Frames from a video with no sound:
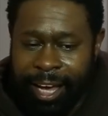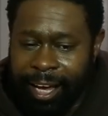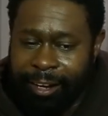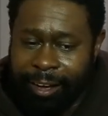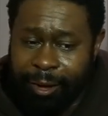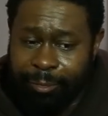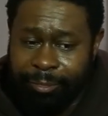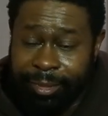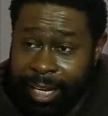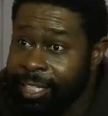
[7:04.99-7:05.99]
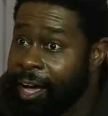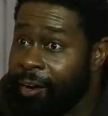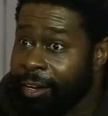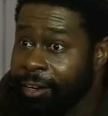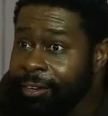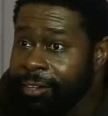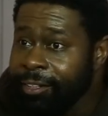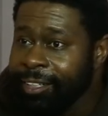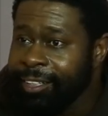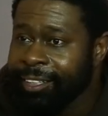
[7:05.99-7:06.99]
And that's how I learned.
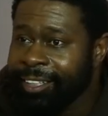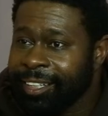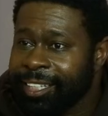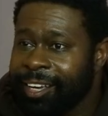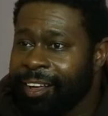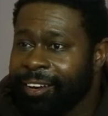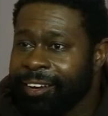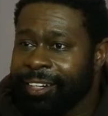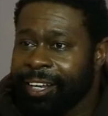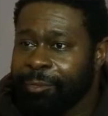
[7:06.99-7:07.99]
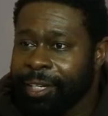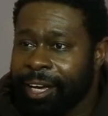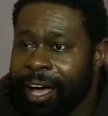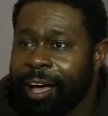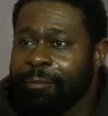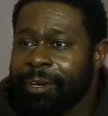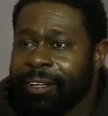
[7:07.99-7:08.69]
That's how I learned how to be a op.